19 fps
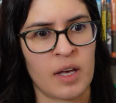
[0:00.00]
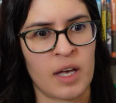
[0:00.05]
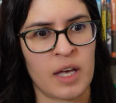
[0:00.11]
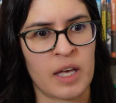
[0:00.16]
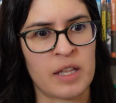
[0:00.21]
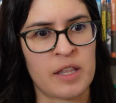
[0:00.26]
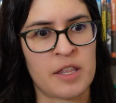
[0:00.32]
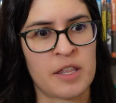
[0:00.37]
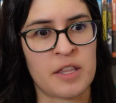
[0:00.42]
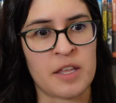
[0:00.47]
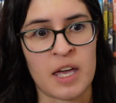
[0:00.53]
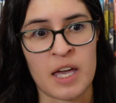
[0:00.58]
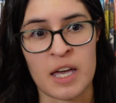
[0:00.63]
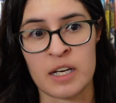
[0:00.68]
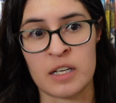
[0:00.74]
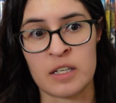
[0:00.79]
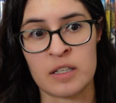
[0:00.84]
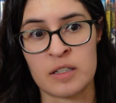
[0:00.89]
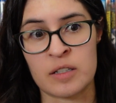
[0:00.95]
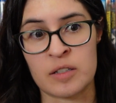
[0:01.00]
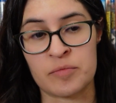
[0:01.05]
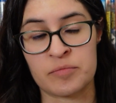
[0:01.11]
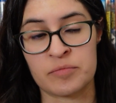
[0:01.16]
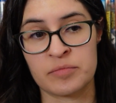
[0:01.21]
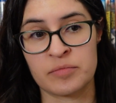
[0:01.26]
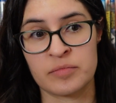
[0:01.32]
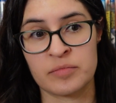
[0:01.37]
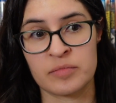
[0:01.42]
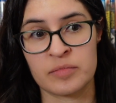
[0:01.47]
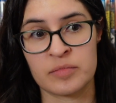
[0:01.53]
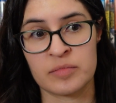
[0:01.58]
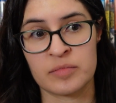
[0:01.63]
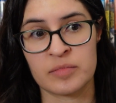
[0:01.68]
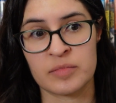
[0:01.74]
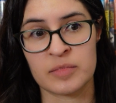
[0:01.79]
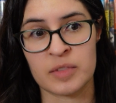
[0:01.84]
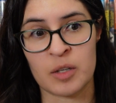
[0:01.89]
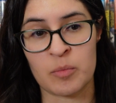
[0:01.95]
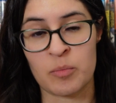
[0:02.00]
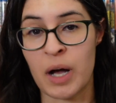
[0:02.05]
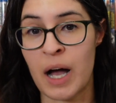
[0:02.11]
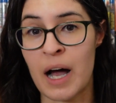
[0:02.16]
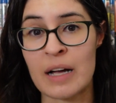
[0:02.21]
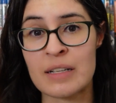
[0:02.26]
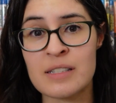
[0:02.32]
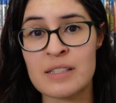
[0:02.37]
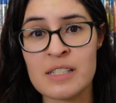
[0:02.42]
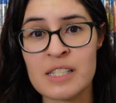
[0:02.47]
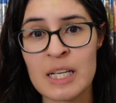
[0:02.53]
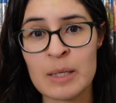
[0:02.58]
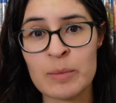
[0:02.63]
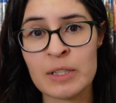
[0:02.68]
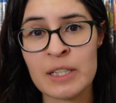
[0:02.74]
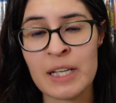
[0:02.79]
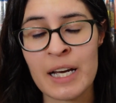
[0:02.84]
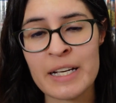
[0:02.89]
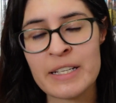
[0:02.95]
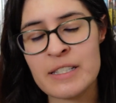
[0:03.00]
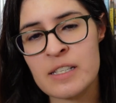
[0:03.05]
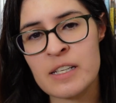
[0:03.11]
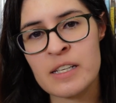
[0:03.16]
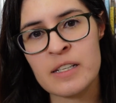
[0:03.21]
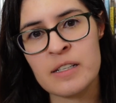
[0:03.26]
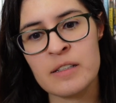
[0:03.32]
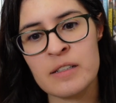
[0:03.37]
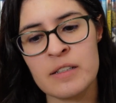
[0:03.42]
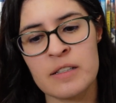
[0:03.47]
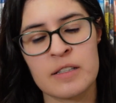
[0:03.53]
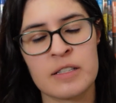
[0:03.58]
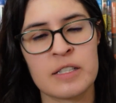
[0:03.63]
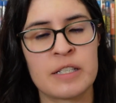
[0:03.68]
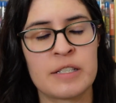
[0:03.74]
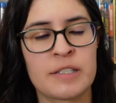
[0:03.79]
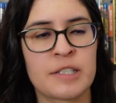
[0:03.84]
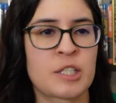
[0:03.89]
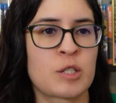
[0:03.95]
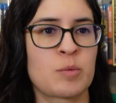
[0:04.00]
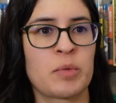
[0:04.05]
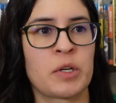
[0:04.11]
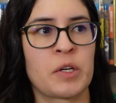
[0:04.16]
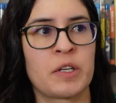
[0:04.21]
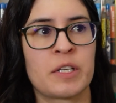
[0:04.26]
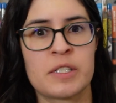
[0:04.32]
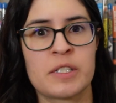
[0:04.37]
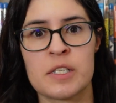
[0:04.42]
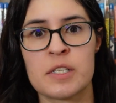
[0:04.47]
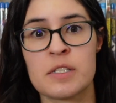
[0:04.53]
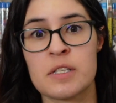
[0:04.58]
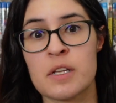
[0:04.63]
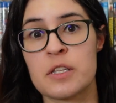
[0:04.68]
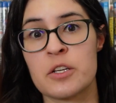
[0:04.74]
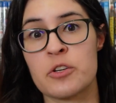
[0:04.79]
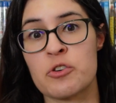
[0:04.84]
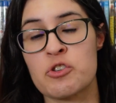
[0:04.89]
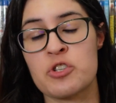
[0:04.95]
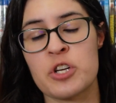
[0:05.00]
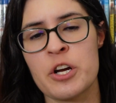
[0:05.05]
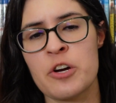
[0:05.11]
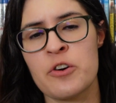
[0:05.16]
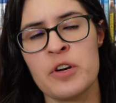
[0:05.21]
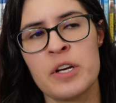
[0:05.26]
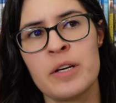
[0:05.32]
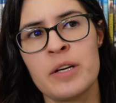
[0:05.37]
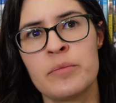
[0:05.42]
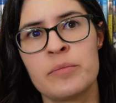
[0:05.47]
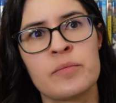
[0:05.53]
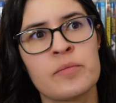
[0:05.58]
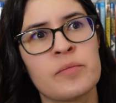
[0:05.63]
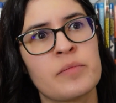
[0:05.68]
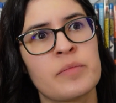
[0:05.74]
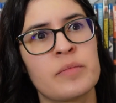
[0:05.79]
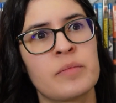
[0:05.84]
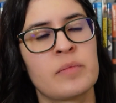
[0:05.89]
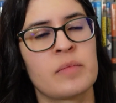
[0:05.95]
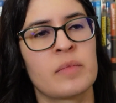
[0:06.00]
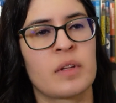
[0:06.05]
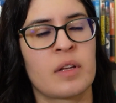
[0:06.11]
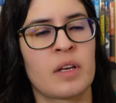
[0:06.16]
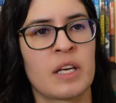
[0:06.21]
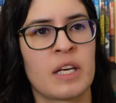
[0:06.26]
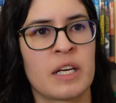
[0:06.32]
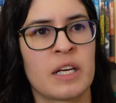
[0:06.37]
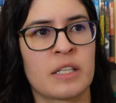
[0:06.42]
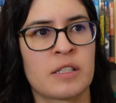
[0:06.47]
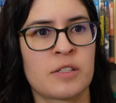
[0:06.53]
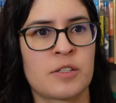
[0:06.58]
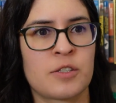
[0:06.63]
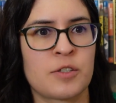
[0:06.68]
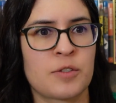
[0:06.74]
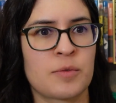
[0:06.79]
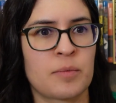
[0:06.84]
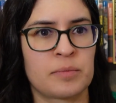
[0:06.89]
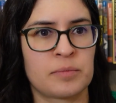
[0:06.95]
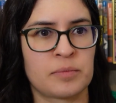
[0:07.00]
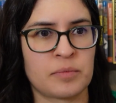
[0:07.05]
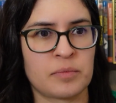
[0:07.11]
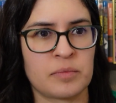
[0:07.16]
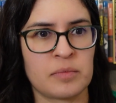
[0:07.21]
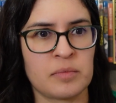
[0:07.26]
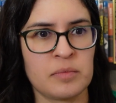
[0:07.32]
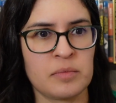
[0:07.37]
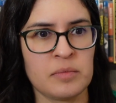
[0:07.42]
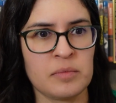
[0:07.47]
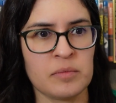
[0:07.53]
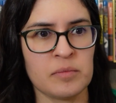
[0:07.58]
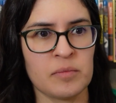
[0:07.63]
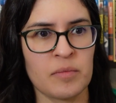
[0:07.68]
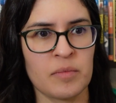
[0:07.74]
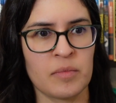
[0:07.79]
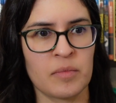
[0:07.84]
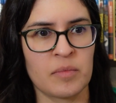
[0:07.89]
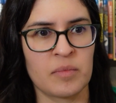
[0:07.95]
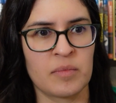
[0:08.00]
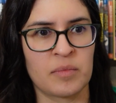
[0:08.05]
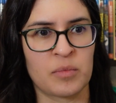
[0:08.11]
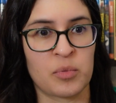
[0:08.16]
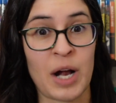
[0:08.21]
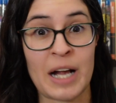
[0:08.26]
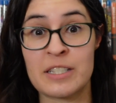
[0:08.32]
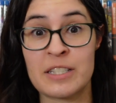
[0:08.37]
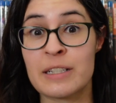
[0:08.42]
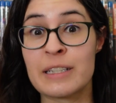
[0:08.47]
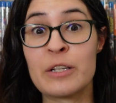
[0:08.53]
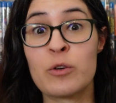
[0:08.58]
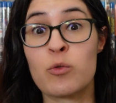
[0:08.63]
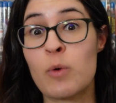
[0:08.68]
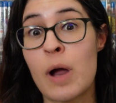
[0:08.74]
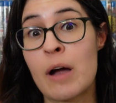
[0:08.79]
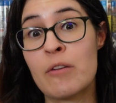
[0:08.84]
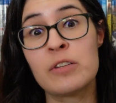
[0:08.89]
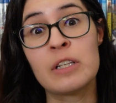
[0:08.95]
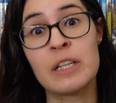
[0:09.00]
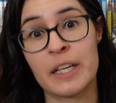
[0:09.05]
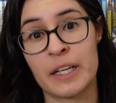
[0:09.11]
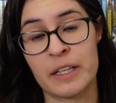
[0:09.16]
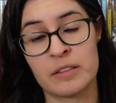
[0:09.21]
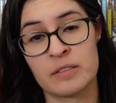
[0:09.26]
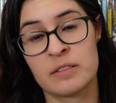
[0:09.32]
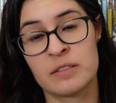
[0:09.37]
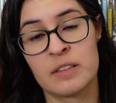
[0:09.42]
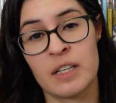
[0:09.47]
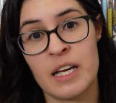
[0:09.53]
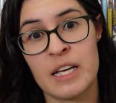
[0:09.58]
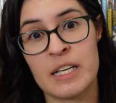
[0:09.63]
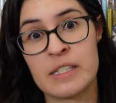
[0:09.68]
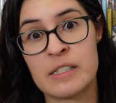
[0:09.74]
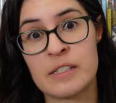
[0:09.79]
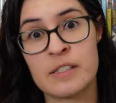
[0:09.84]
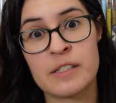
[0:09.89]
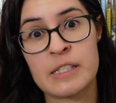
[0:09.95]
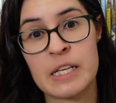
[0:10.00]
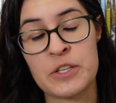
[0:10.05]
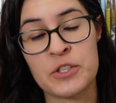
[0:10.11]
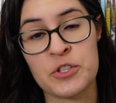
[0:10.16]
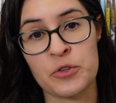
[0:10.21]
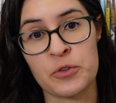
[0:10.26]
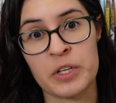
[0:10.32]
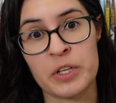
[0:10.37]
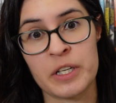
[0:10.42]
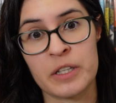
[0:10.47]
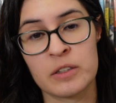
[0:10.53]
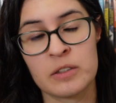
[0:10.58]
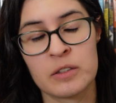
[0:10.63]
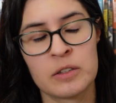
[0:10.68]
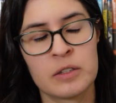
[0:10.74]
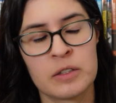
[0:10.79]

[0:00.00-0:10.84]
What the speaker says: And then upon stabilizing, the experiences that they're sharing, it's practically reveling in sensory.